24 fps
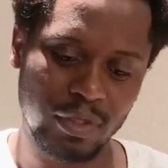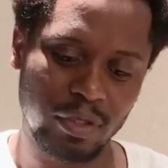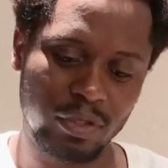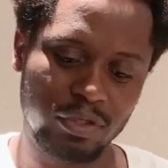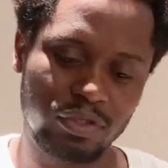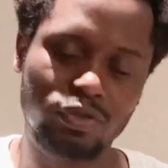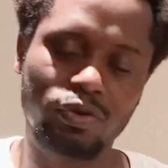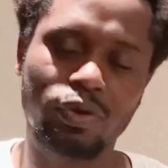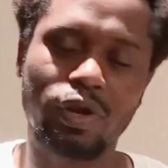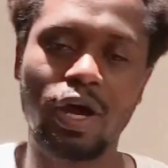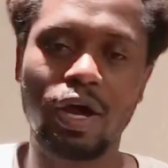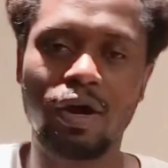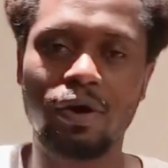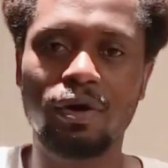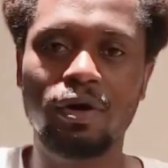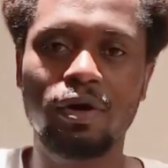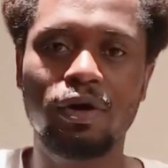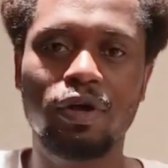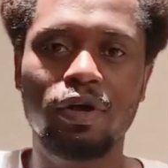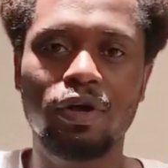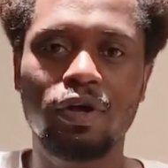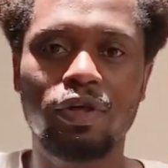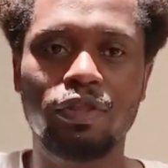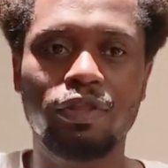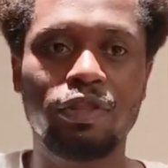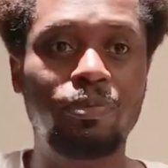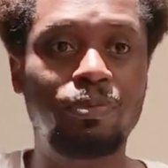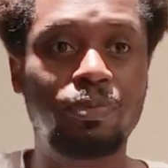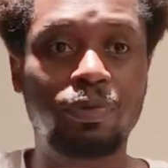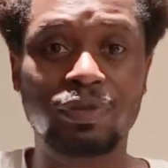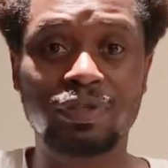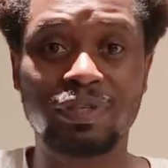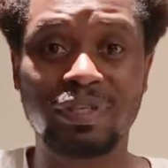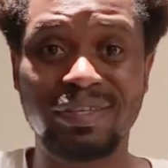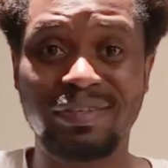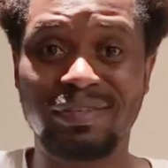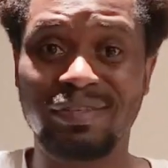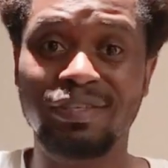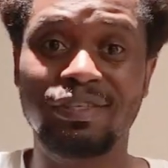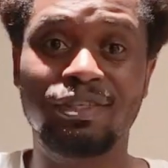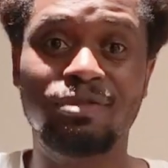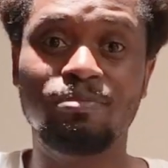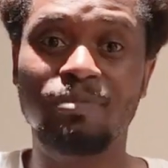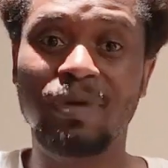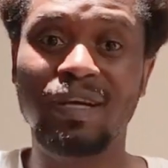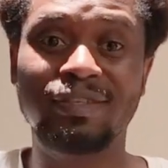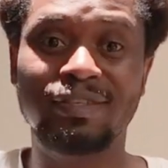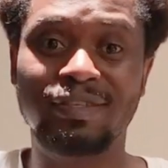So now the process is
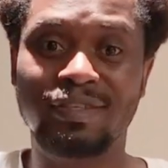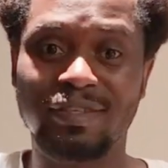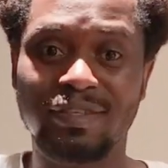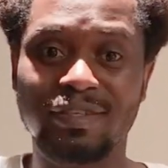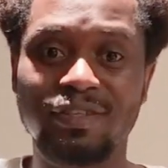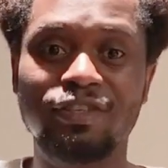much